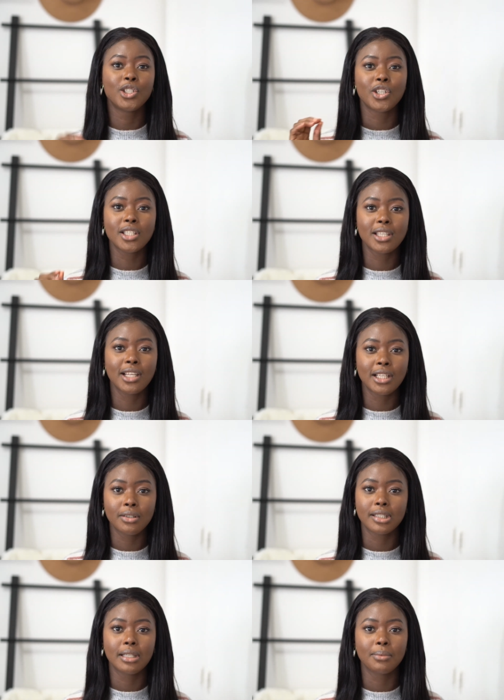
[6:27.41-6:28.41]
Just a
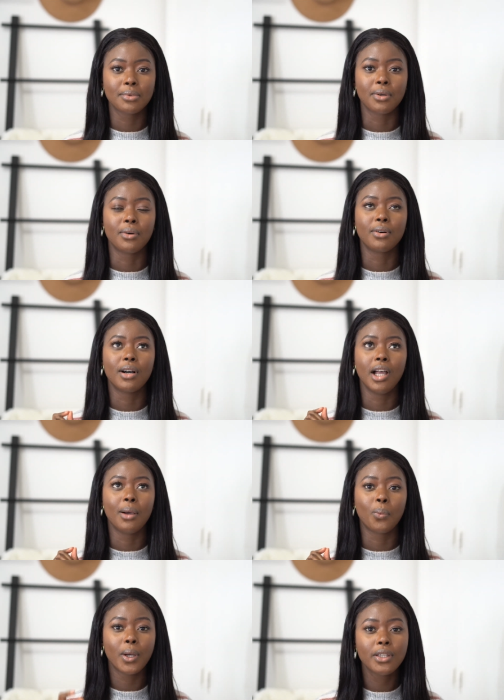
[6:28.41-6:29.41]
little tip though,
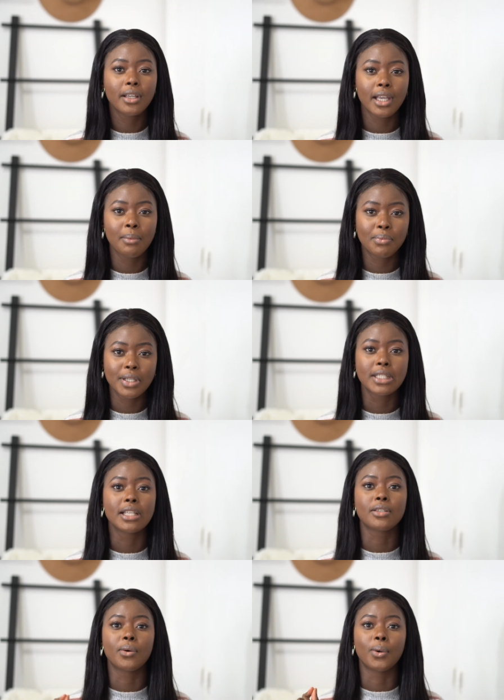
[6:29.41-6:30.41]
when you're getting
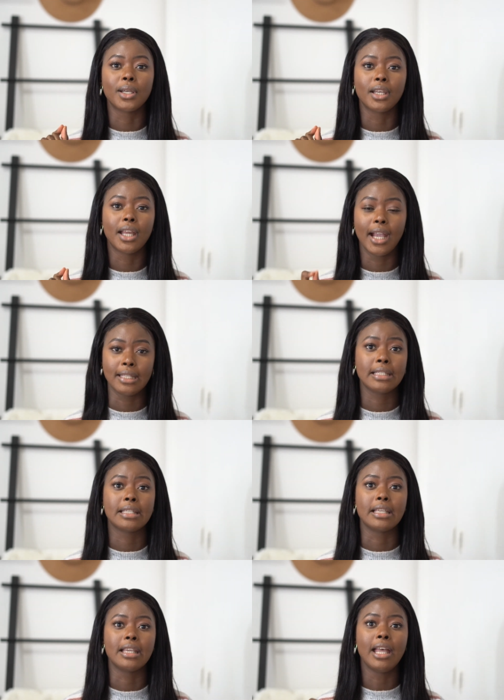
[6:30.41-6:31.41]
presets on
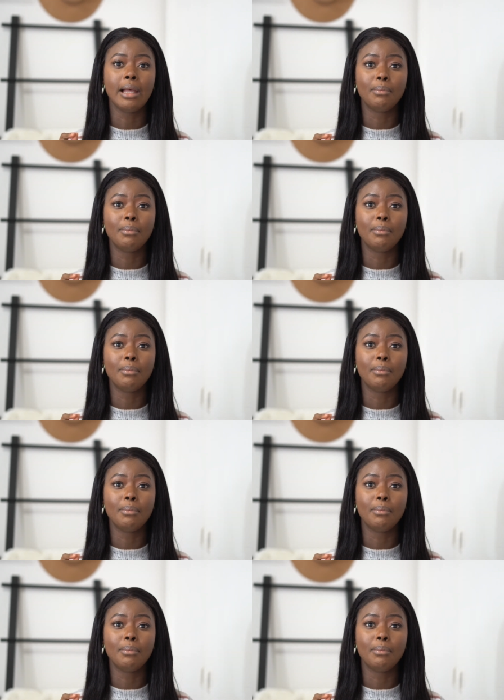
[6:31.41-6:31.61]
Etsy,